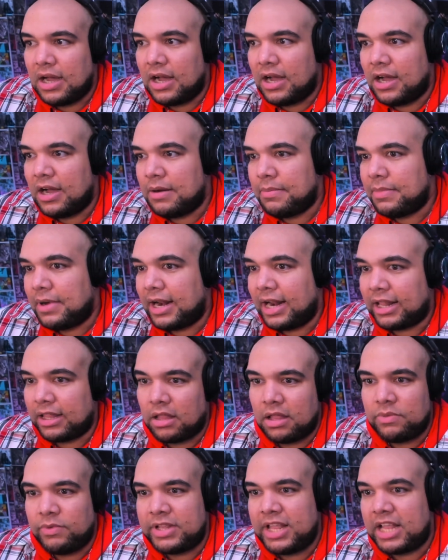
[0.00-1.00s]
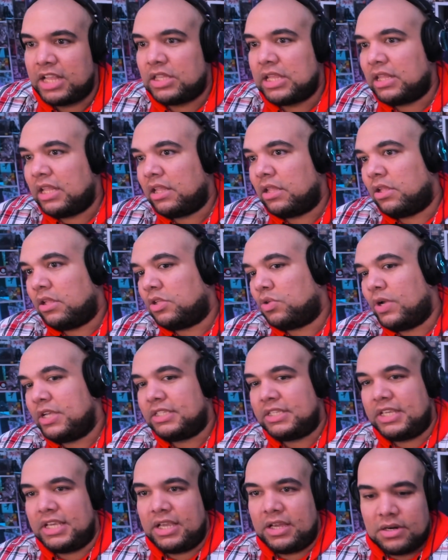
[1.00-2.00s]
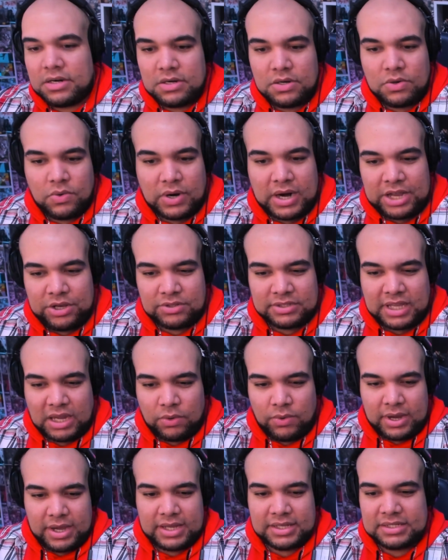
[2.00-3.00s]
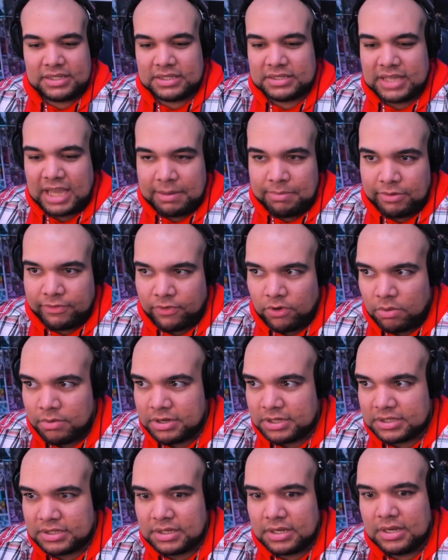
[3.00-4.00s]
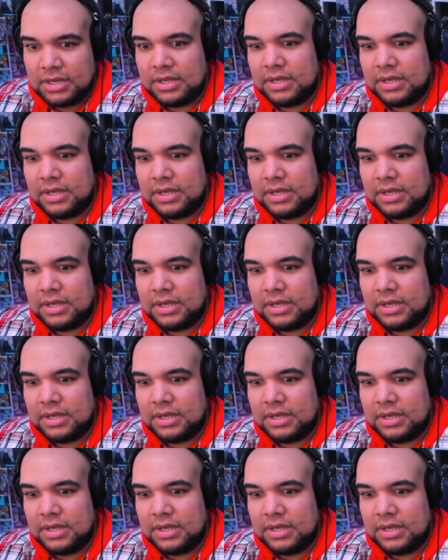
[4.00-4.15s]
And I thought when they did the twist here where Angel's like, wait, it's the same performance.